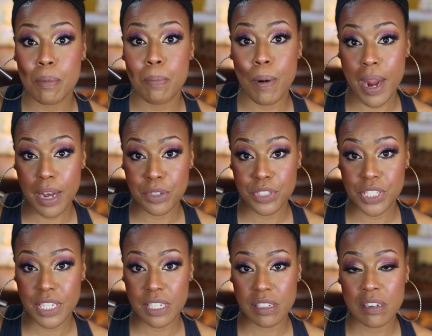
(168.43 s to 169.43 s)
a brow
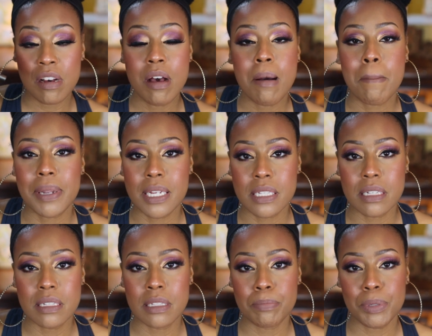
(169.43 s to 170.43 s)
gel plus
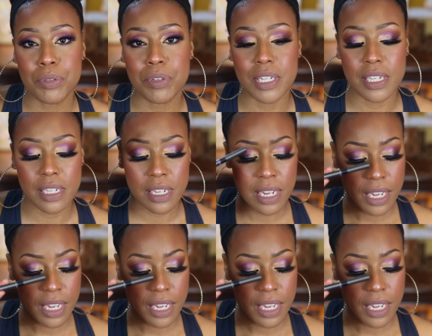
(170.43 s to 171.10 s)
a spoolie